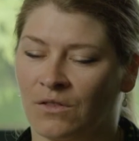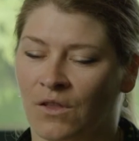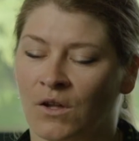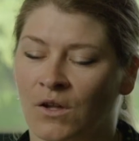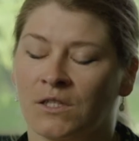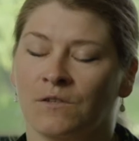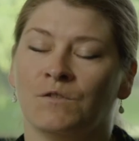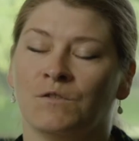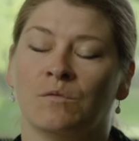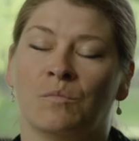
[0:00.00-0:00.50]

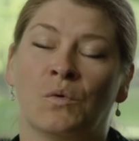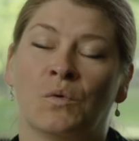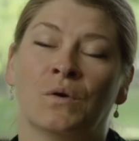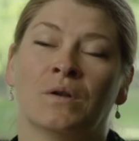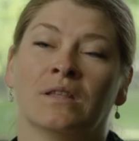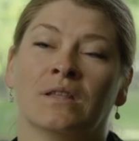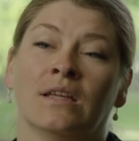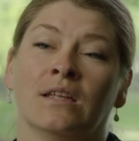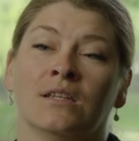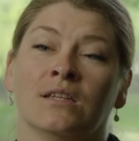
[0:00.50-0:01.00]
lots of support
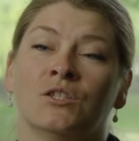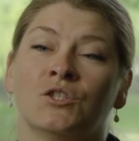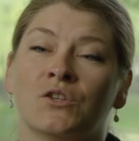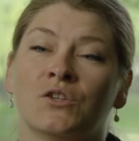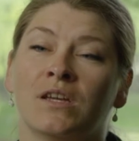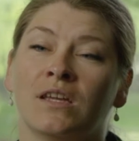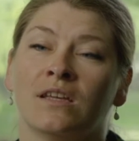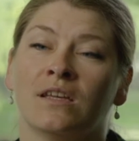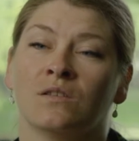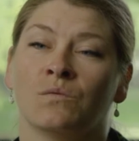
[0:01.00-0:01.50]
in the
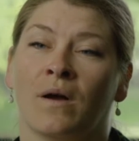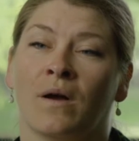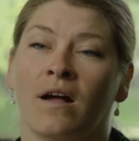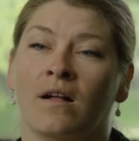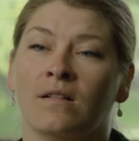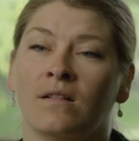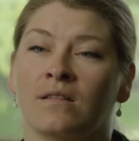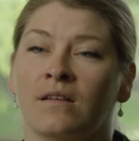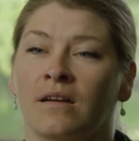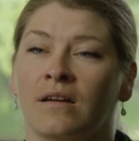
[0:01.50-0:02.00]
industry as
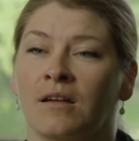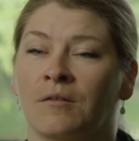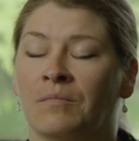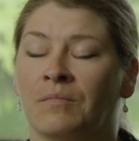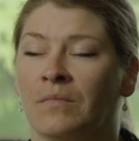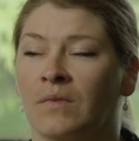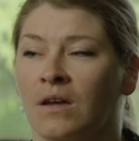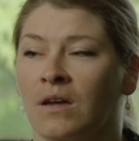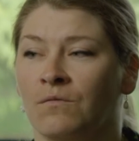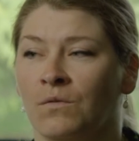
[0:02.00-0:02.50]
well.
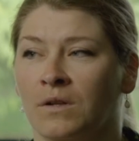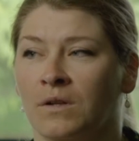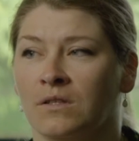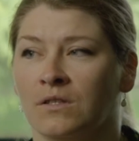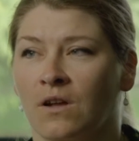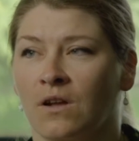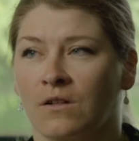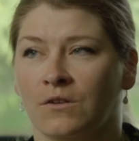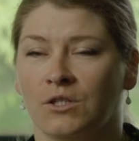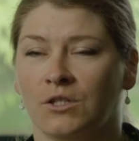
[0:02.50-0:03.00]
Um, I've won
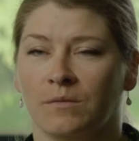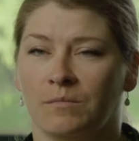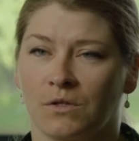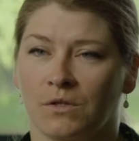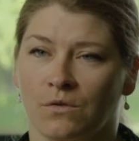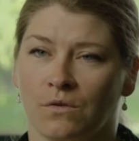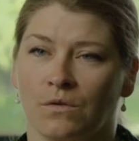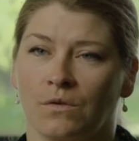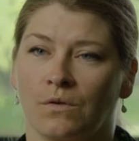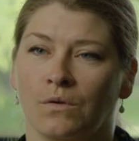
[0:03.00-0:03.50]
scholarships
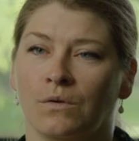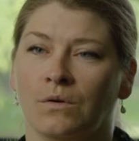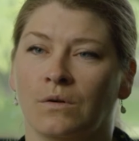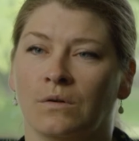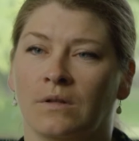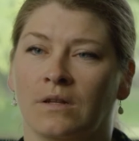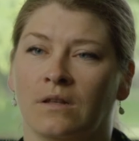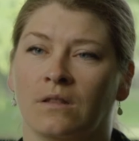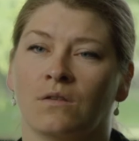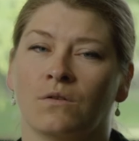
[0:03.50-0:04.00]
through
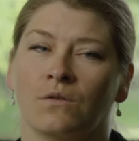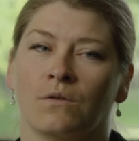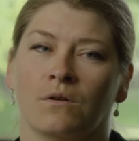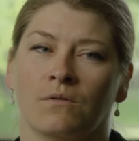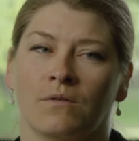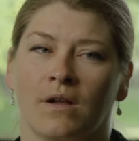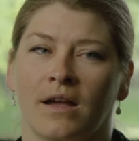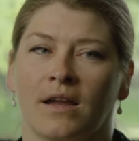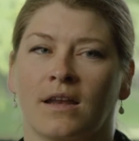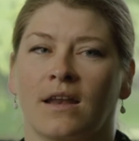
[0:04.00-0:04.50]
Google and through
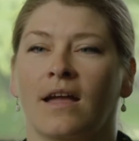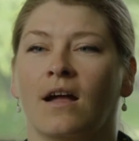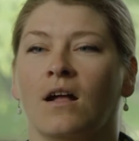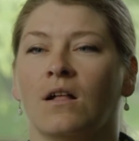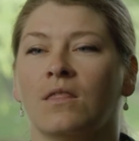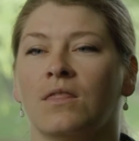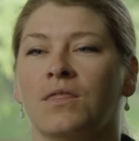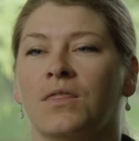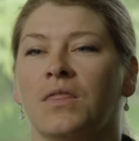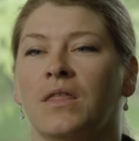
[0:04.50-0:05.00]
Orion
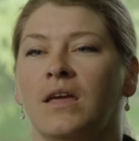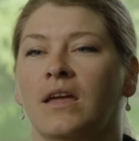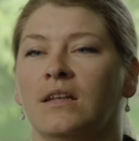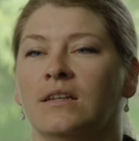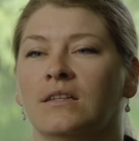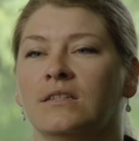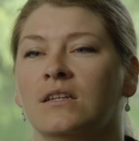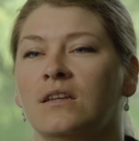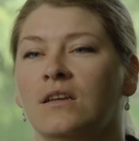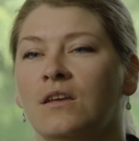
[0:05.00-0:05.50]
Health
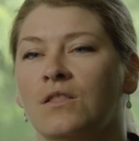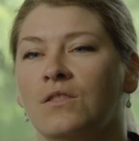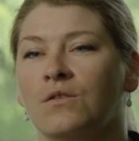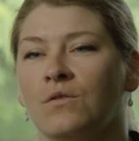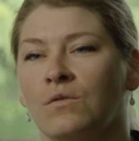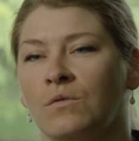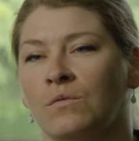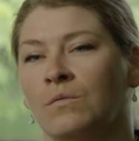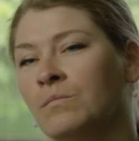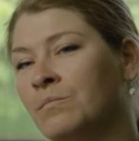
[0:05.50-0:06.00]
and
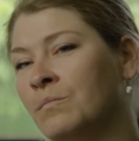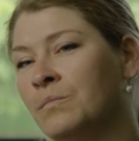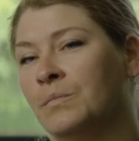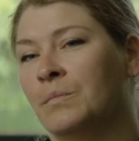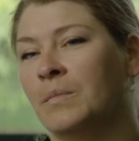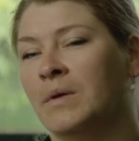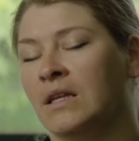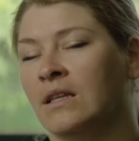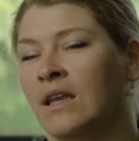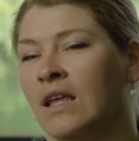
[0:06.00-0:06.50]
through
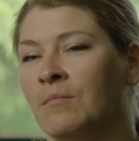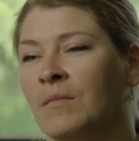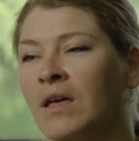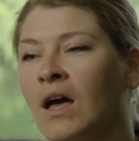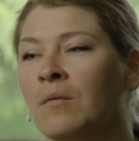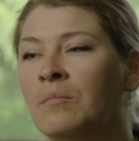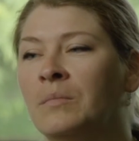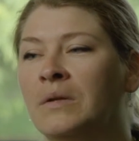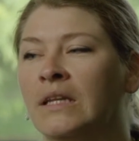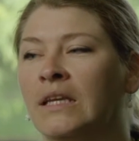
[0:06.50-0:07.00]
big name
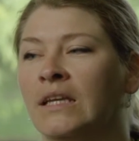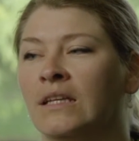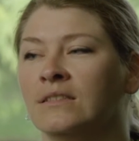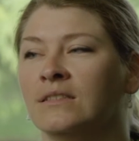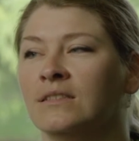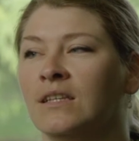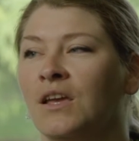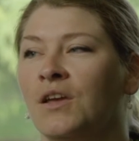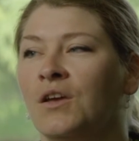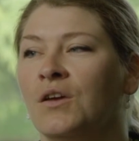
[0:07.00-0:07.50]

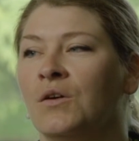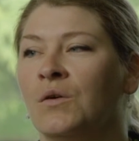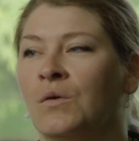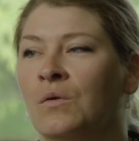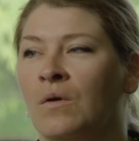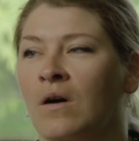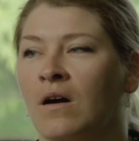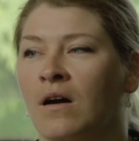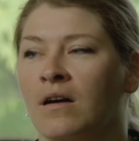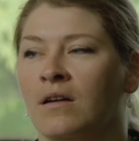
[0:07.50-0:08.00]
companies
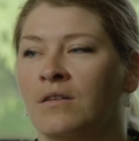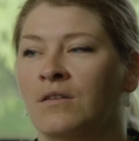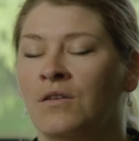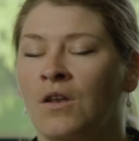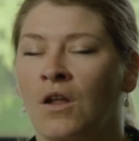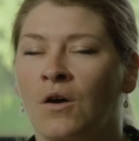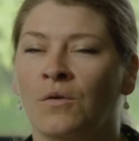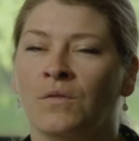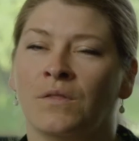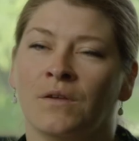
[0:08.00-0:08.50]
who
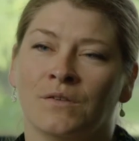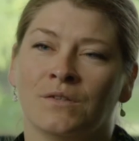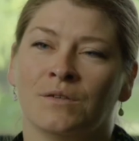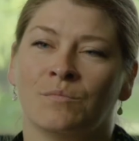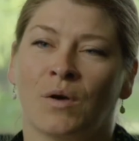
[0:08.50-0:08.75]
know there's